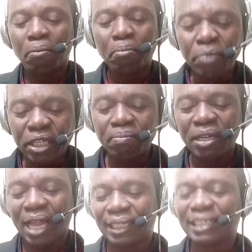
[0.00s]
Meet
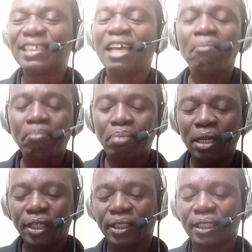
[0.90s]
me at the same
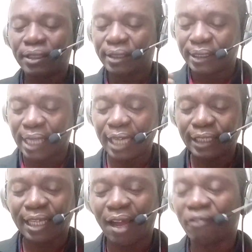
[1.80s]
place next time.